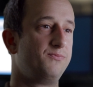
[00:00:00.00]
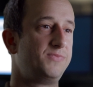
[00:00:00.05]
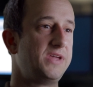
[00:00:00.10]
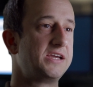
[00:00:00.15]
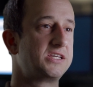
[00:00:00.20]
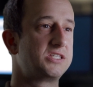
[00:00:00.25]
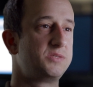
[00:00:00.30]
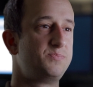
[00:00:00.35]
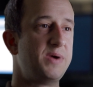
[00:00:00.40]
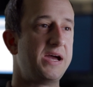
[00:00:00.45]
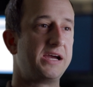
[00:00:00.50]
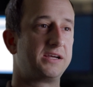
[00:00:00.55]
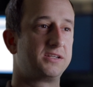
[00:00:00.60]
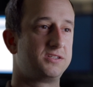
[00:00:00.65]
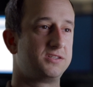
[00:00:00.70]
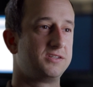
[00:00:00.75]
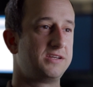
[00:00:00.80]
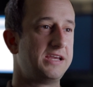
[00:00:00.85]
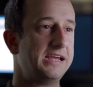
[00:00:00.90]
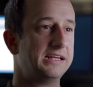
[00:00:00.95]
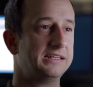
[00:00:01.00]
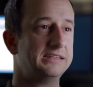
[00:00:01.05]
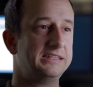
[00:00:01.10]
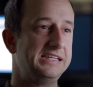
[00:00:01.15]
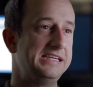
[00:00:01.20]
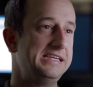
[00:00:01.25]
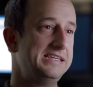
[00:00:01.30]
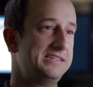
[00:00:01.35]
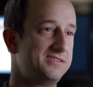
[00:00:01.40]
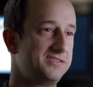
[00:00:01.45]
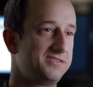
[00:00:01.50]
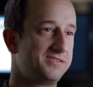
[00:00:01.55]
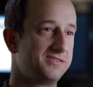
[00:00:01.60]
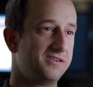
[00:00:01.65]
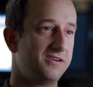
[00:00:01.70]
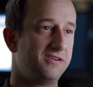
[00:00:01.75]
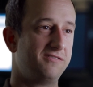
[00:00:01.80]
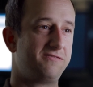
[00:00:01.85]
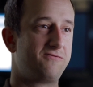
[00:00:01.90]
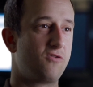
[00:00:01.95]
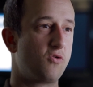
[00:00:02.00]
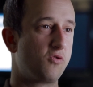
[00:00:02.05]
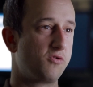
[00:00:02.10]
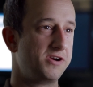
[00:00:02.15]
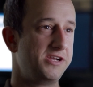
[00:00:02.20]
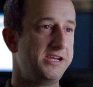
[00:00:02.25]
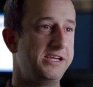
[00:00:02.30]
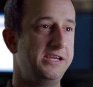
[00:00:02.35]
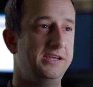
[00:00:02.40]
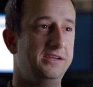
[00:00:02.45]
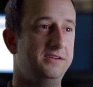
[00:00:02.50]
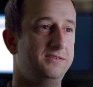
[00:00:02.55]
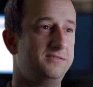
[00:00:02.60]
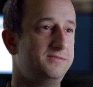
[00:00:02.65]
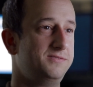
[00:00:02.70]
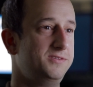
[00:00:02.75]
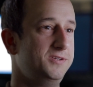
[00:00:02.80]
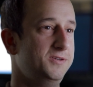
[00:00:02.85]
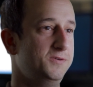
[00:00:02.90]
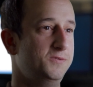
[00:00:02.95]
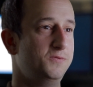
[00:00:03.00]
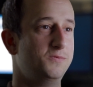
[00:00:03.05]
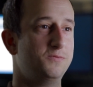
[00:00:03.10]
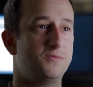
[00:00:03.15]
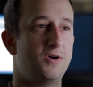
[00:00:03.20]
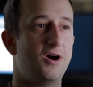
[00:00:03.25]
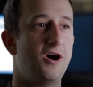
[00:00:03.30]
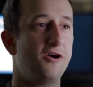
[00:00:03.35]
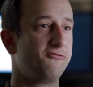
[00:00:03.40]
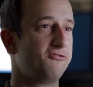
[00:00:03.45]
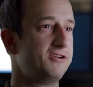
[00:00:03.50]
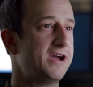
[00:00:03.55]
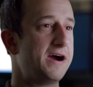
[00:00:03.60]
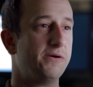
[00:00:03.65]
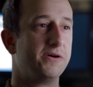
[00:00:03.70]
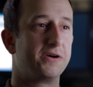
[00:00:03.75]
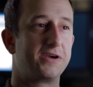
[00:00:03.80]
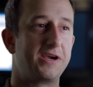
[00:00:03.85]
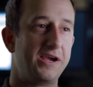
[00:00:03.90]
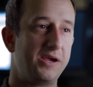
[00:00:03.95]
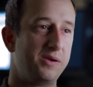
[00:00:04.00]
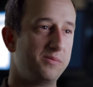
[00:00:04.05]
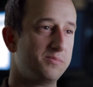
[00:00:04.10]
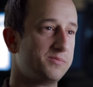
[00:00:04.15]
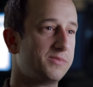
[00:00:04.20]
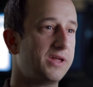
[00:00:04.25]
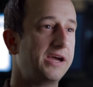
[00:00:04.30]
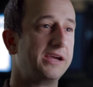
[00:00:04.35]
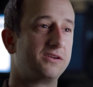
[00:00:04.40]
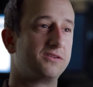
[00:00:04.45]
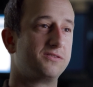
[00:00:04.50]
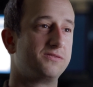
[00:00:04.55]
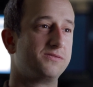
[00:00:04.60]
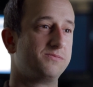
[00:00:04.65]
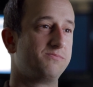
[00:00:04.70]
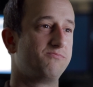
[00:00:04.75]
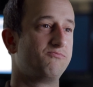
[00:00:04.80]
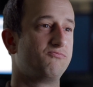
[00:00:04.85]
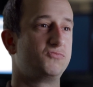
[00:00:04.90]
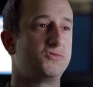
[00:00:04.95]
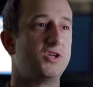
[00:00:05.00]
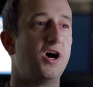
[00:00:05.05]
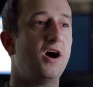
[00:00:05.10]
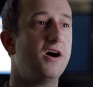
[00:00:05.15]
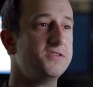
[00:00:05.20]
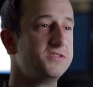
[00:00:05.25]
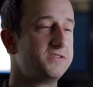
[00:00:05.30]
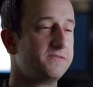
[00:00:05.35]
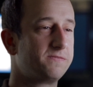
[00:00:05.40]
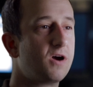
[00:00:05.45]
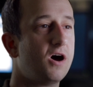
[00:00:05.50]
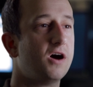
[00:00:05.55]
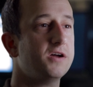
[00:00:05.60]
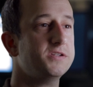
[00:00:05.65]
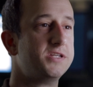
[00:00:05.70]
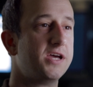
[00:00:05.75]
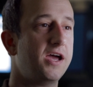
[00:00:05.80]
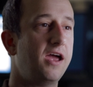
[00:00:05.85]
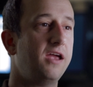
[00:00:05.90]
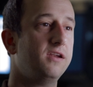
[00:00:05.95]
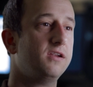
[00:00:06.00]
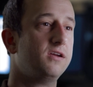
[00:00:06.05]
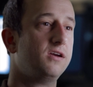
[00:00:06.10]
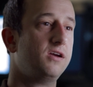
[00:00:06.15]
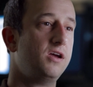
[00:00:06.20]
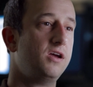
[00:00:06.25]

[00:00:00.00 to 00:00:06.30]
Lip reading: they expect at least a 40 to 100 hour game, like tons of content.